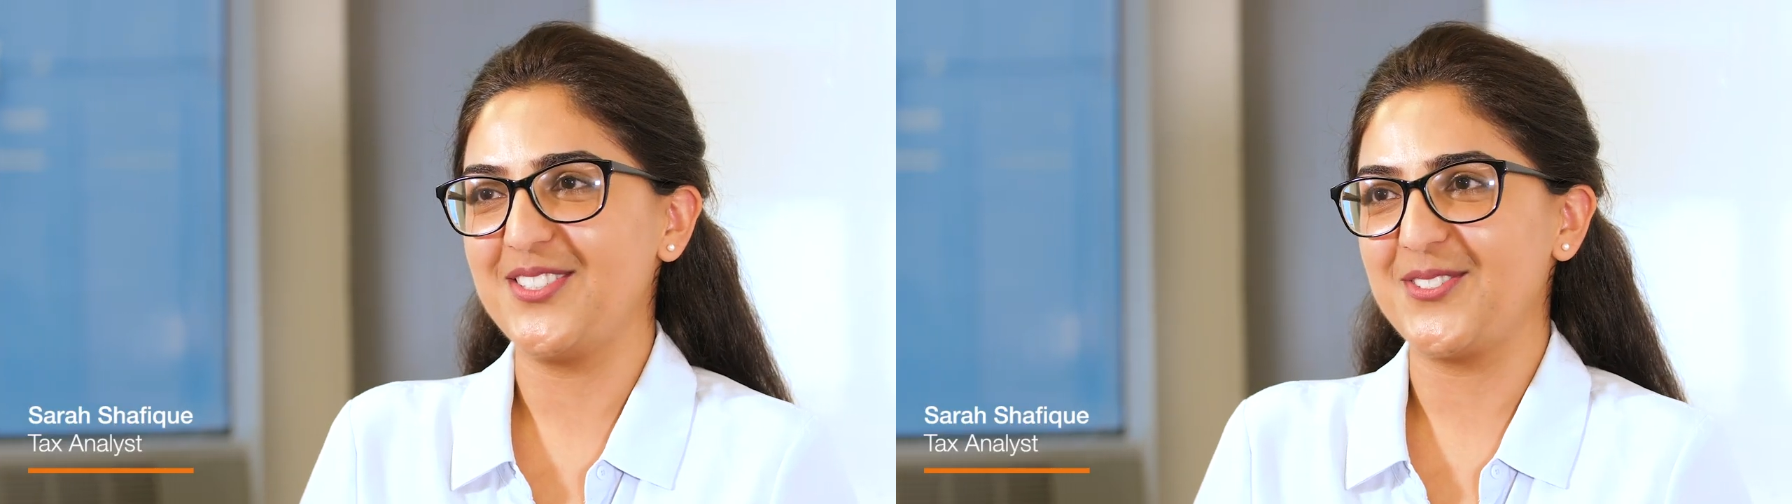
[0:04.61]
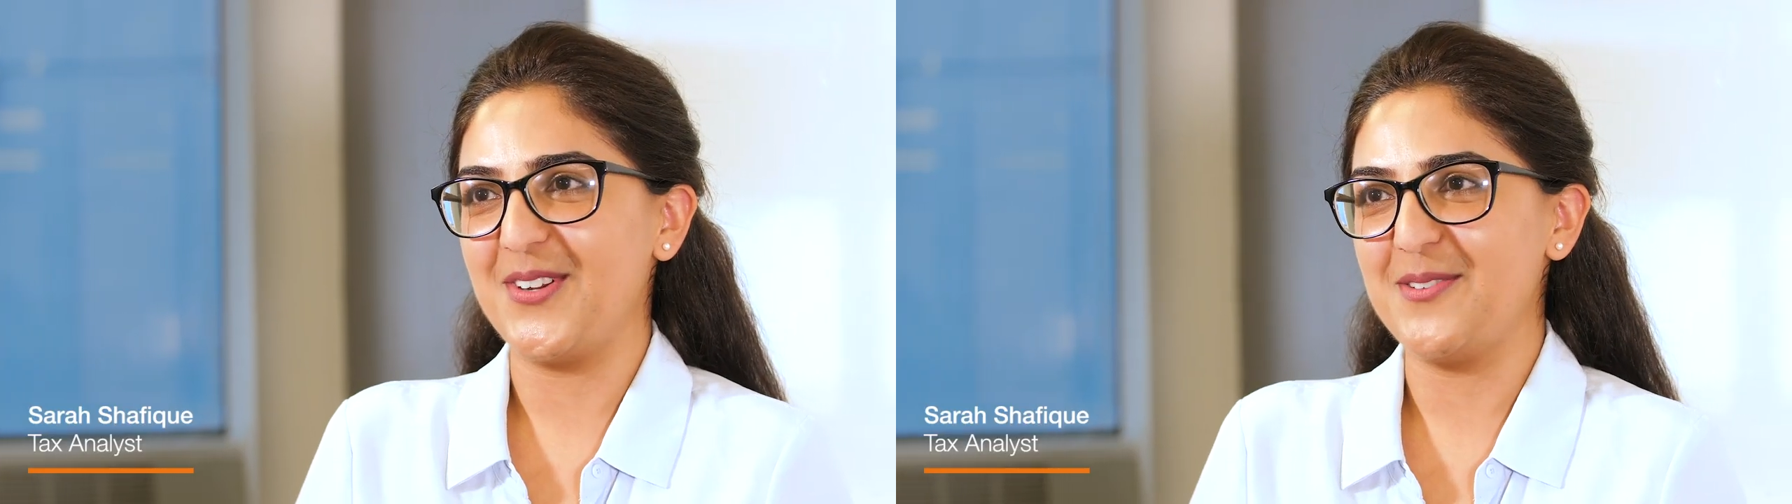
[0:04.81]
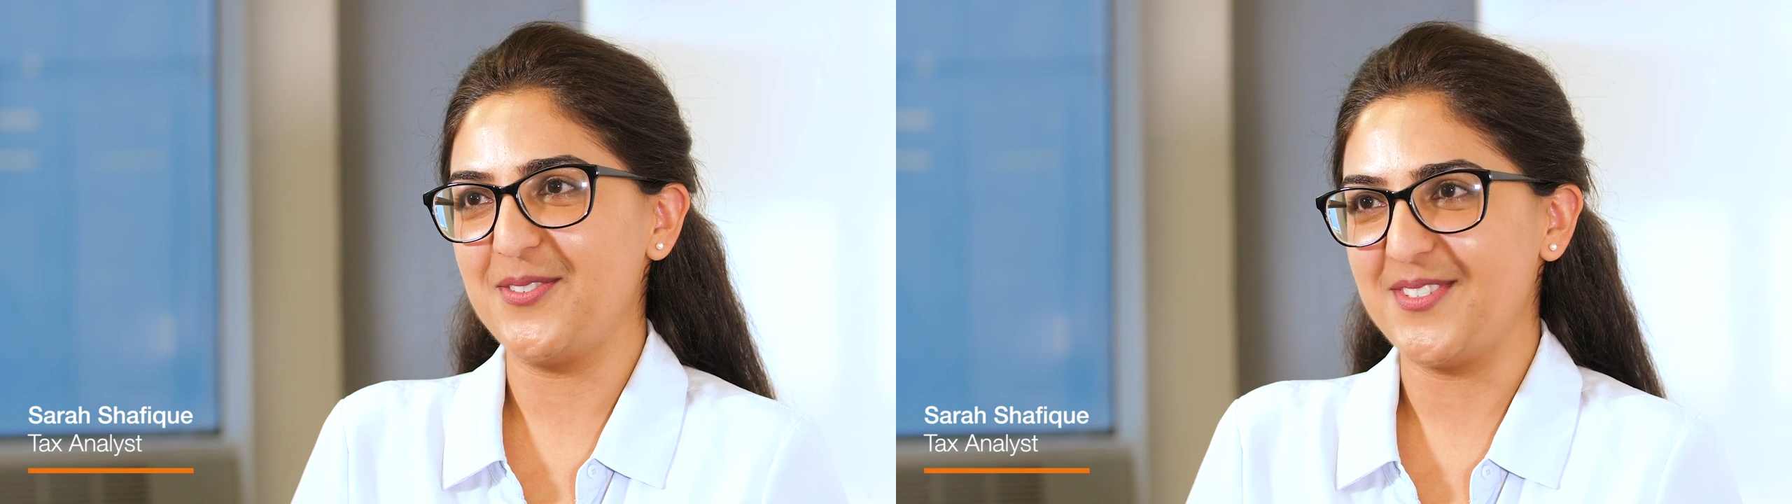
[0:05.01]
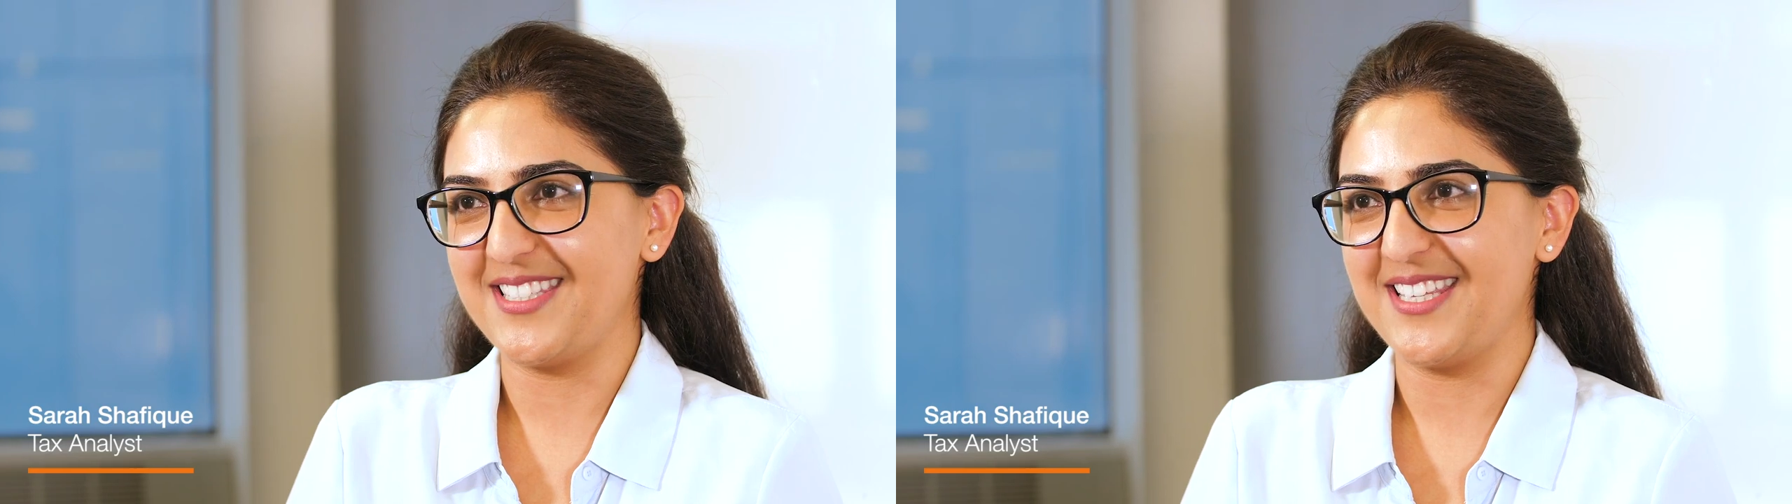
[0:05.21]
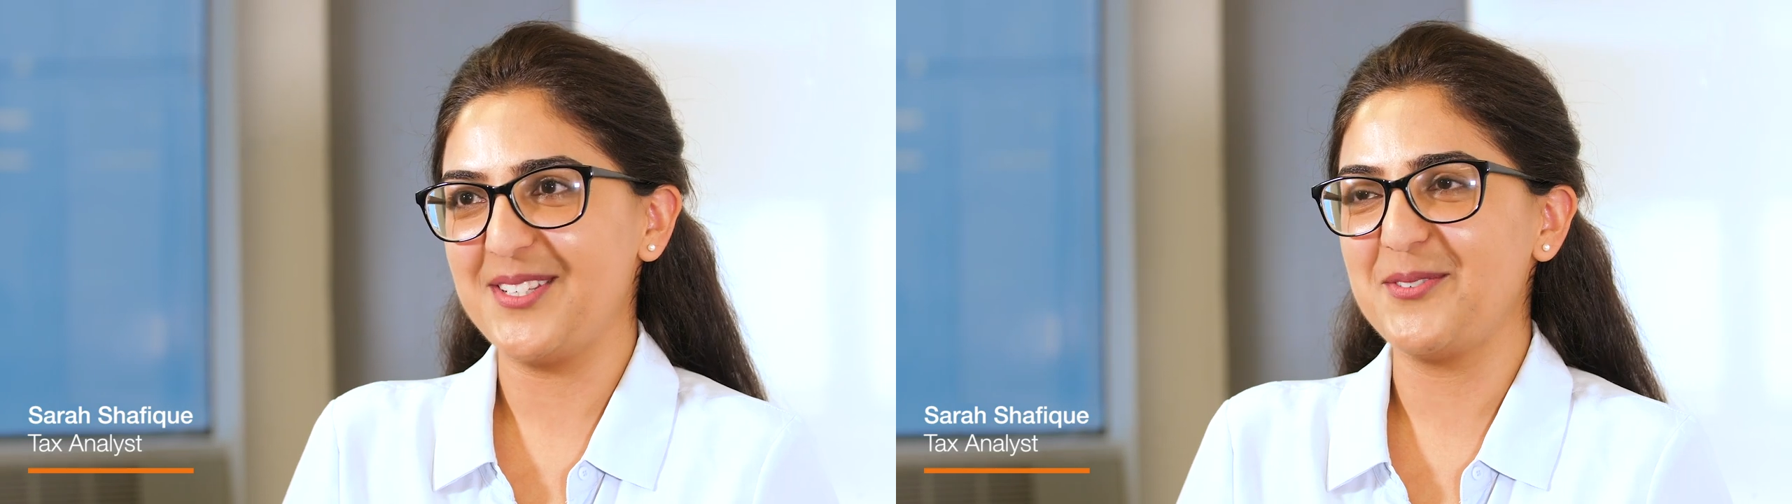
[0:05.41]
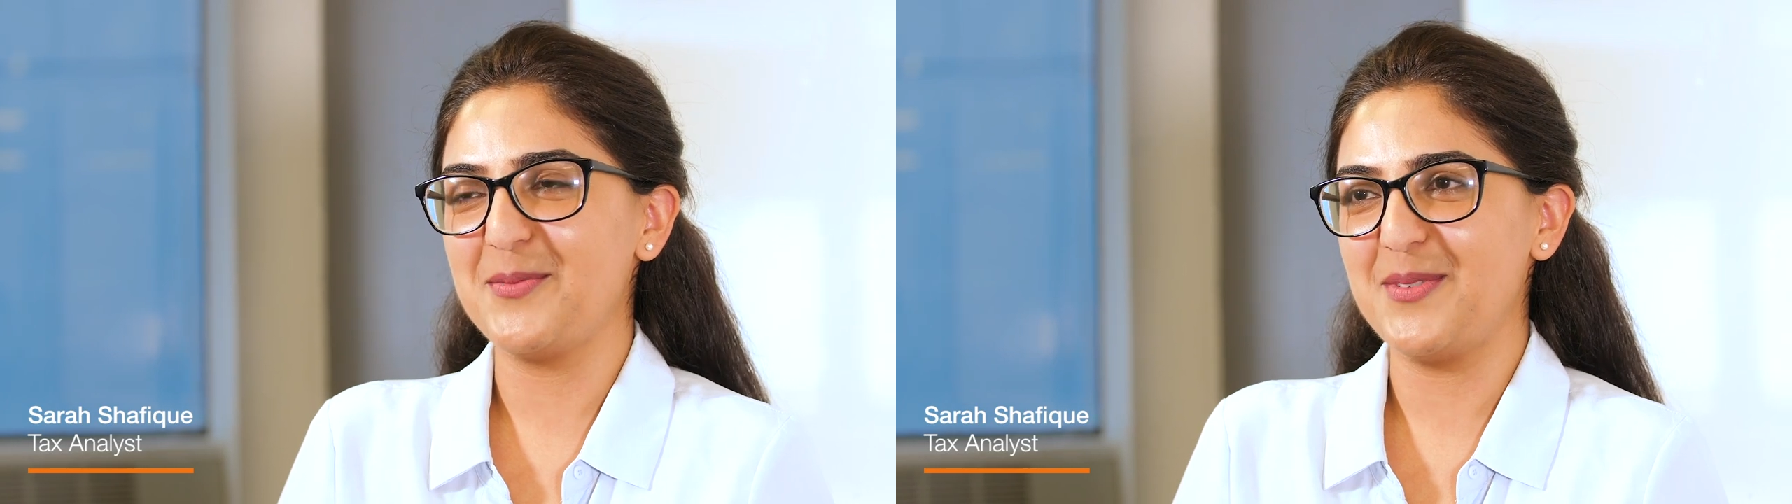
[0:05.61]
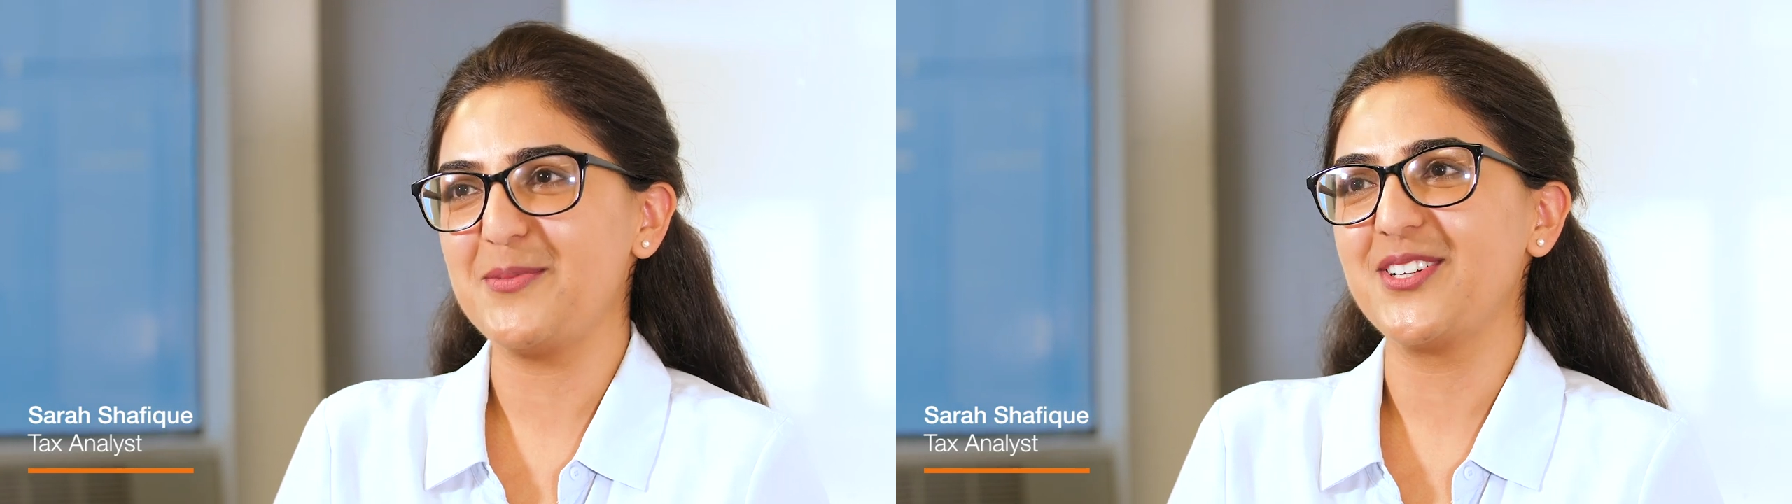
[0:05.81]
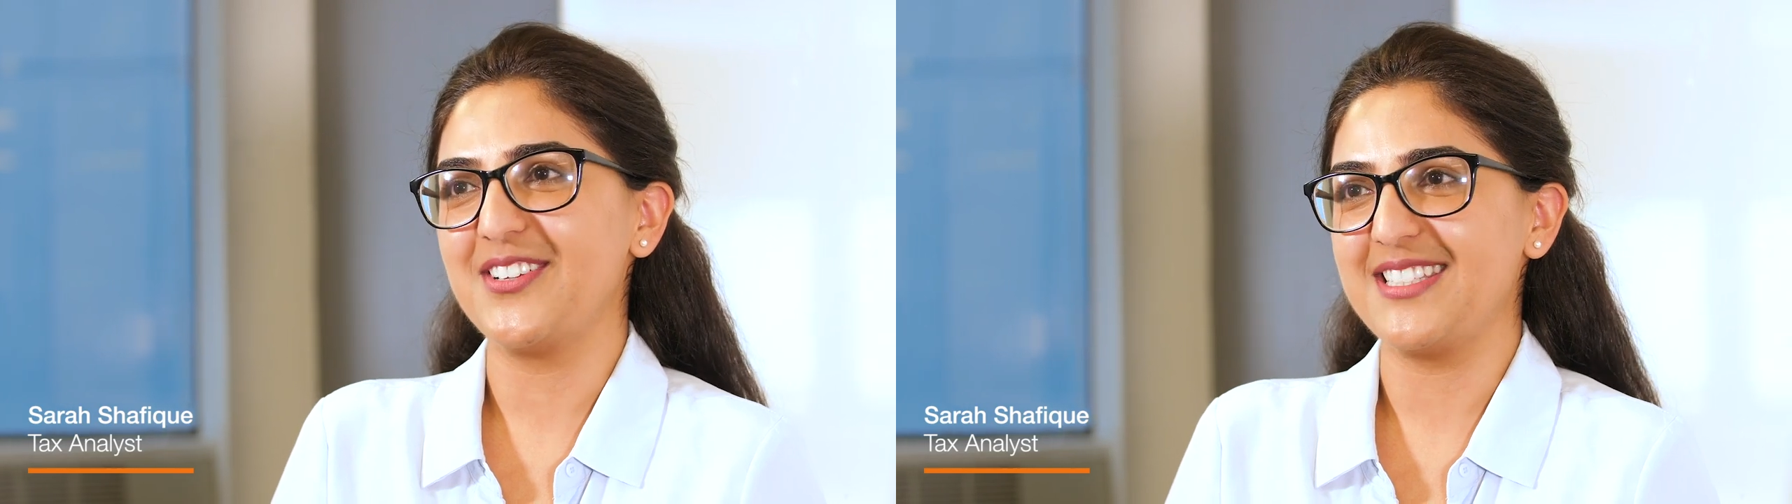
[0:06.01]
to describe FNZ, it would
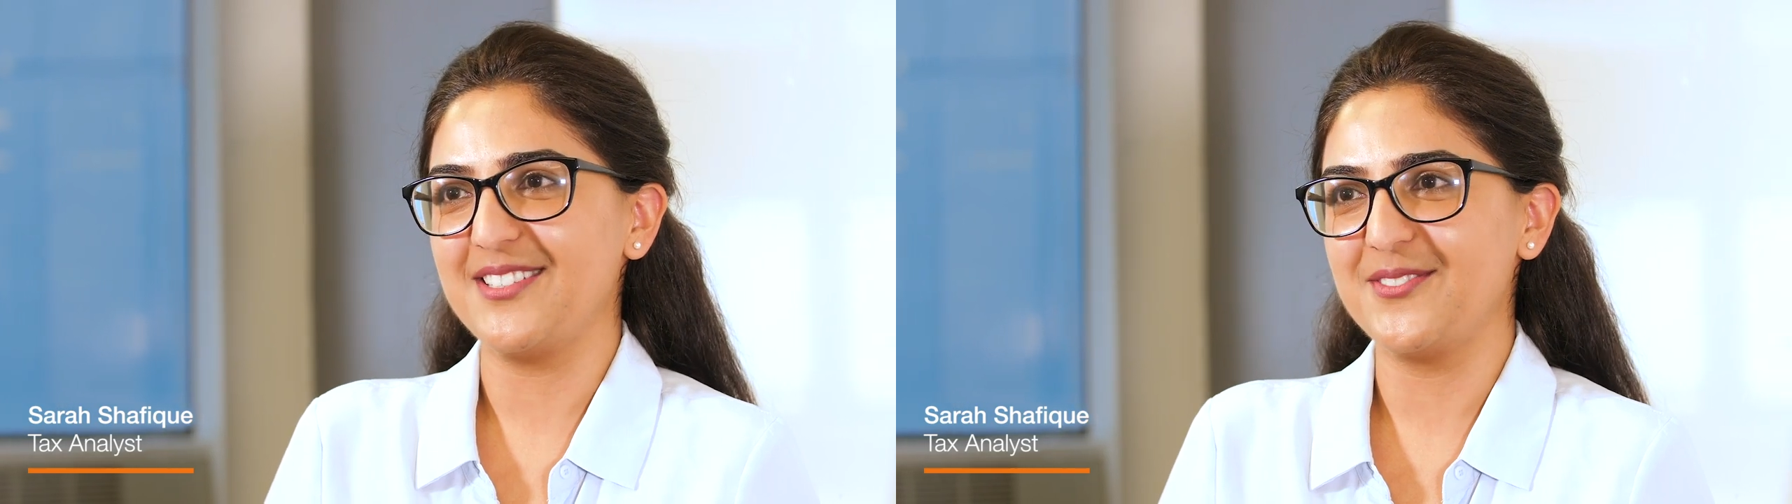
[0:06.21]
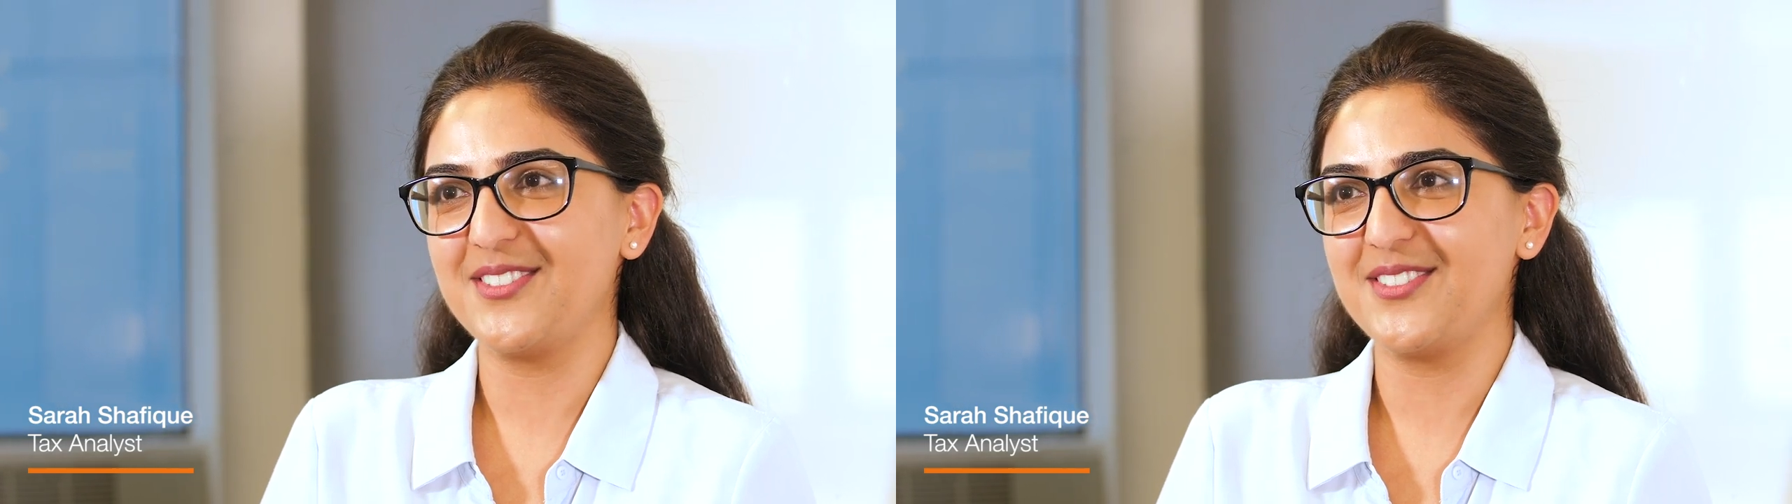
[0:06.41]
be progressive.